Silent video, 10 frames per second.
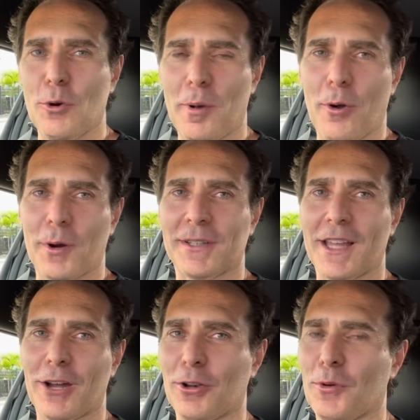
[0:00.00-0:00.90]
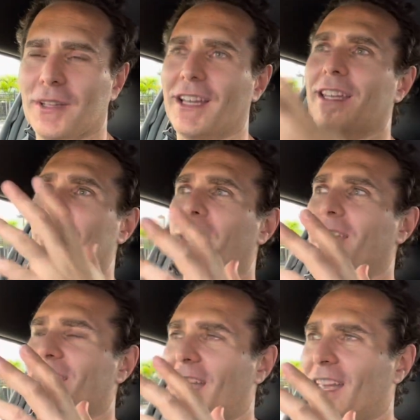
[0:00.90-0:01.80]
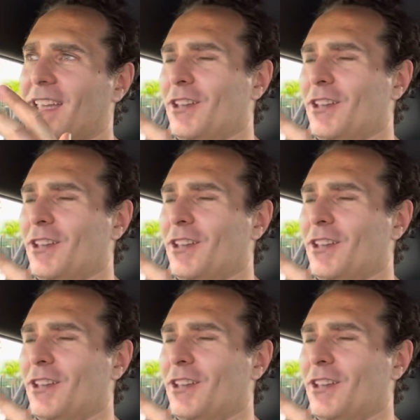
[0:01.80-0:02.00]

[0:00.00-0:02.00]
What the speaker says: power down low and then a big kick.